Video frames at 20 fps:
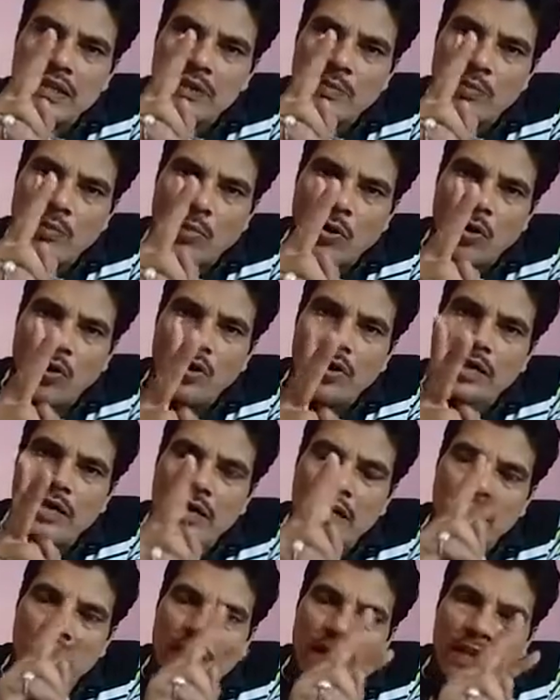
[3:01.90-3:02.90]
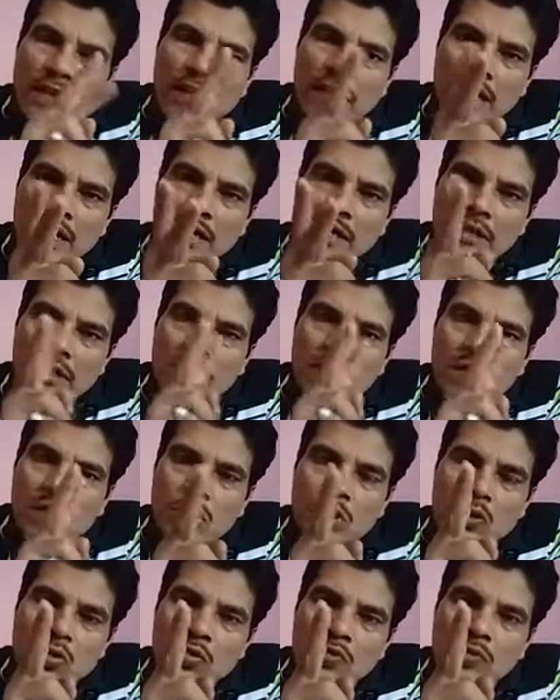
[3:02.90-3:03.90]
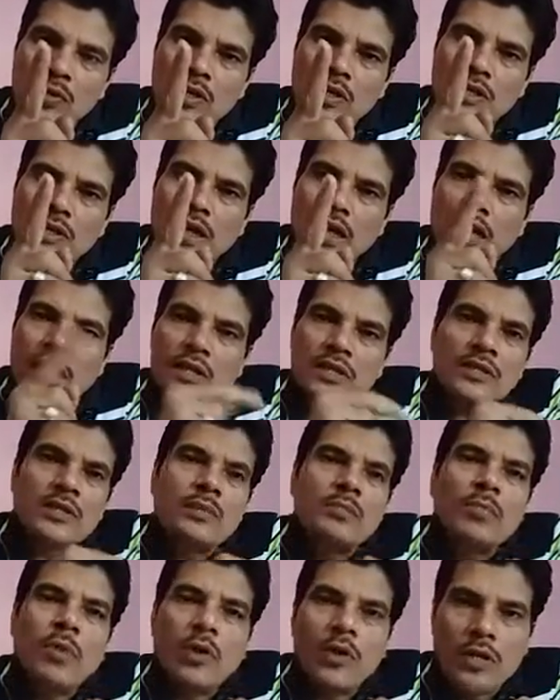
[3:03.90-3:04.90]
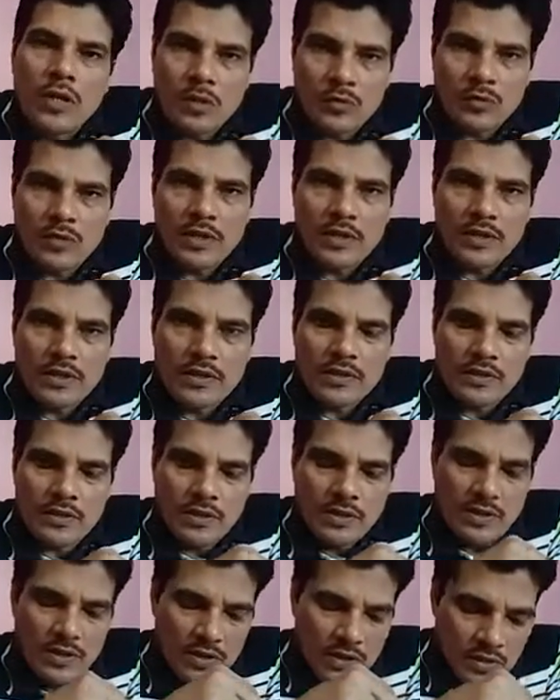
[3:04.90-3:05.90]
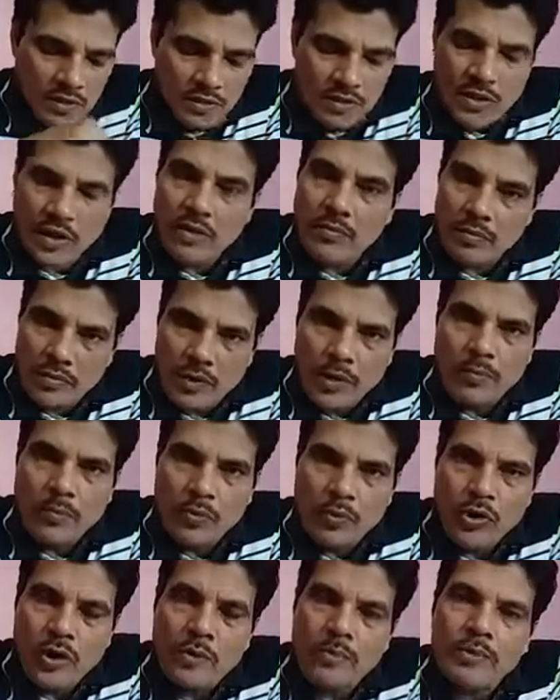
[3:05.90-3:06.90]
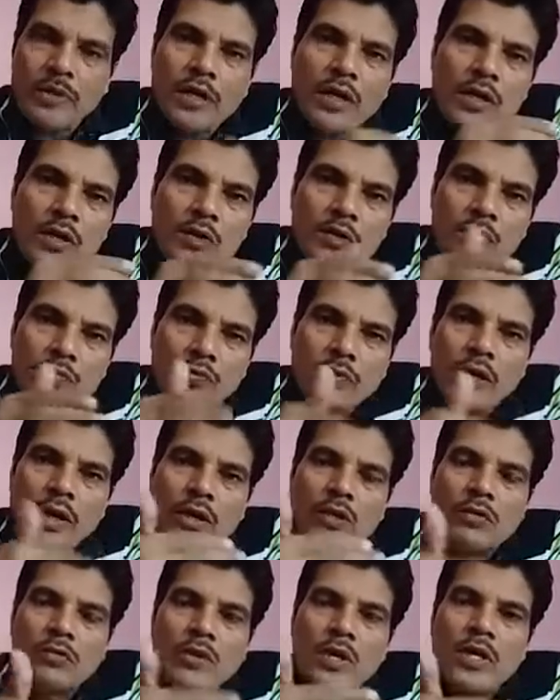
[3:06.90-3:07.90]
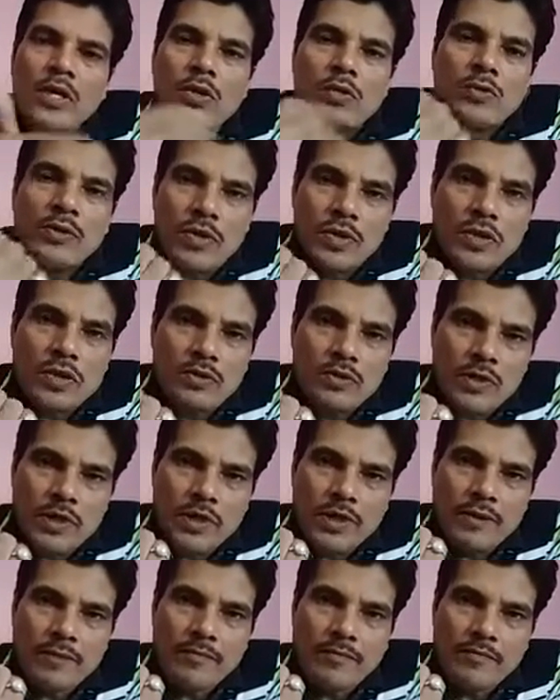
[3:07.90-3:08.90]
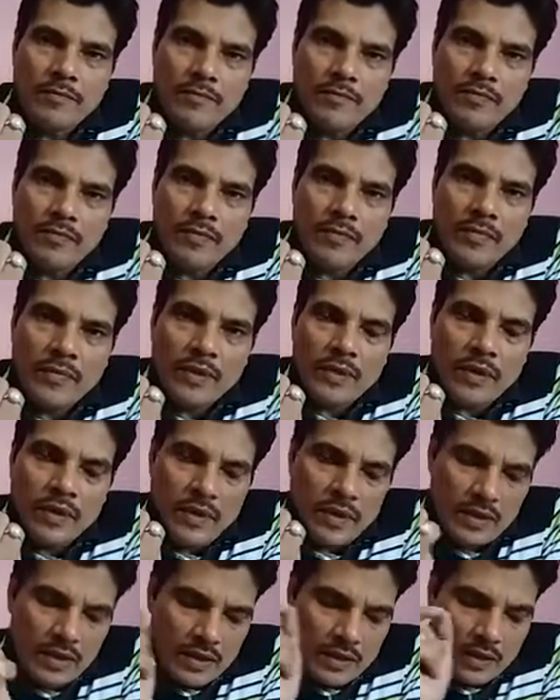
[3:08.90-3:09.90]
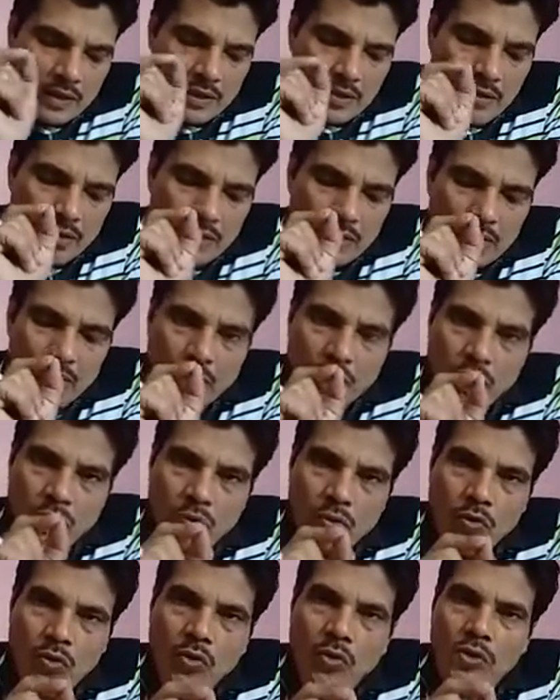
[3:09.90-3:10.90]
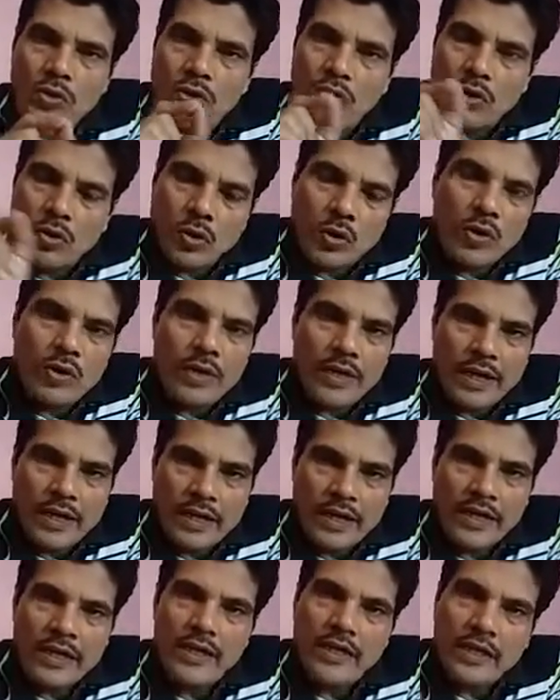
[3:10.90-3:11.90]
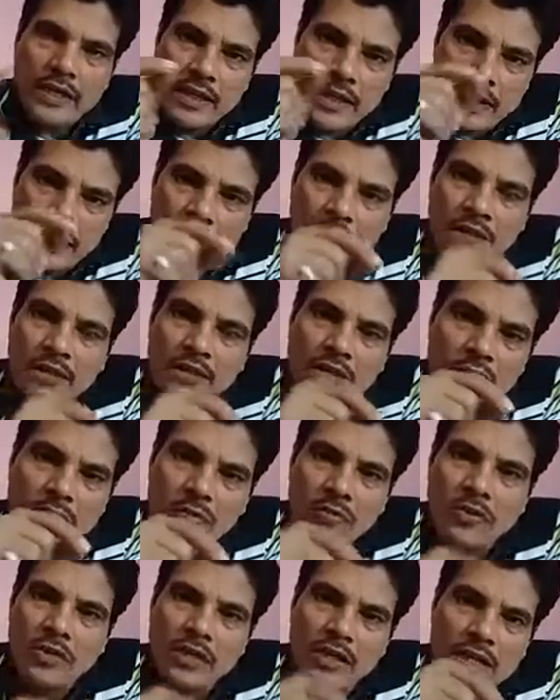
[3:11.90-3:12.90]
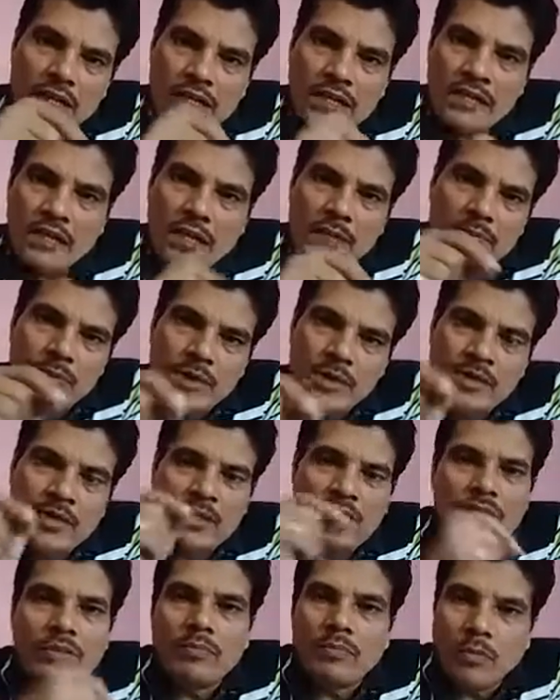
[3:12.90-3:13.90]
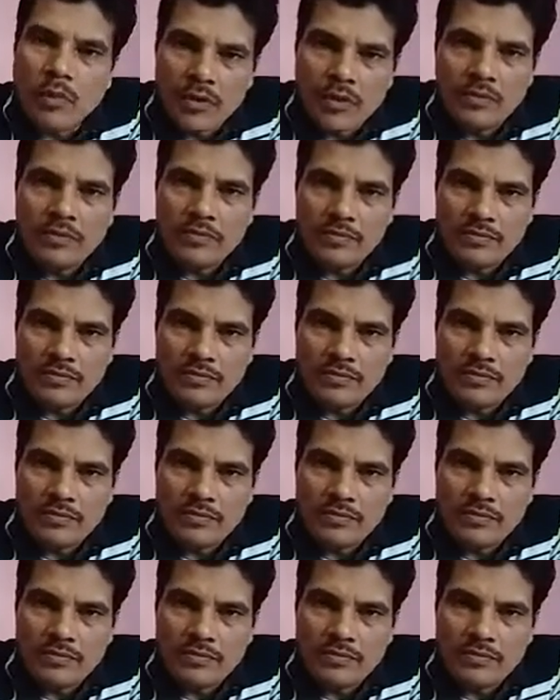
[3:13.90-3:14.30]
morning and night, these two words are symbolic words. The poem that we are going to read today, the road not taken, here the road itself is a symbol.